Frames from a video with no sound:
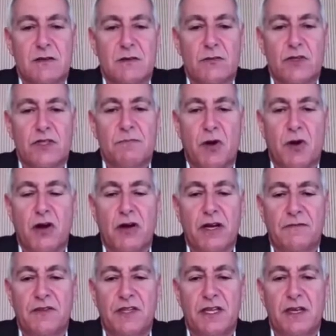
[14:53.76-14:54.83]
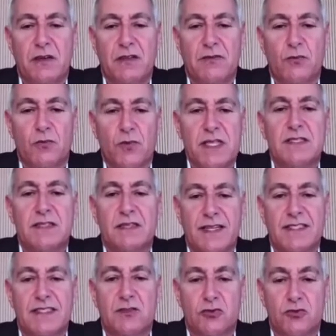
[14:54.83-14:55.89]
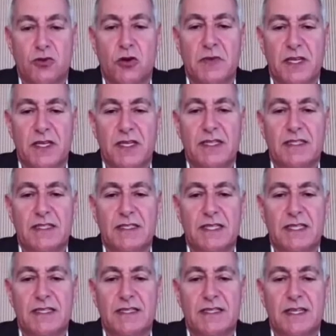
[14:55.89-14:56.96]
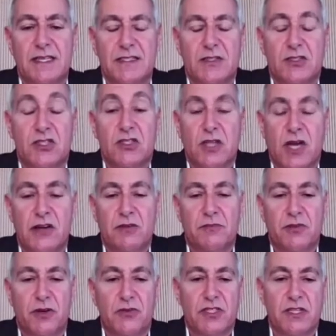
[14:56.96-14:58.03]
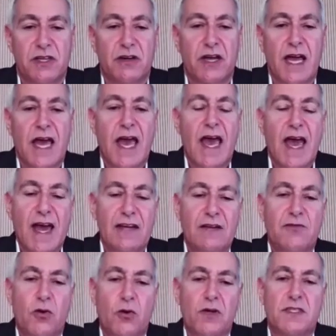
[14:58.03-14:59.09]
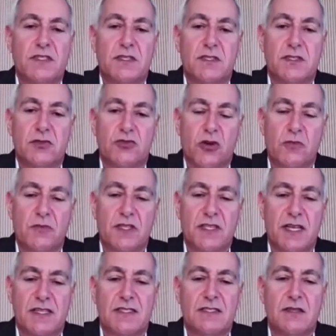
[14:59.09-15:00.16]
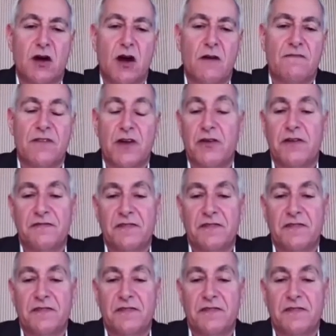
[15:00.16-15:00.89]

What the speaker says: really part of the reason that syndromic is a desired approach here. And of course, the syndromic tests are very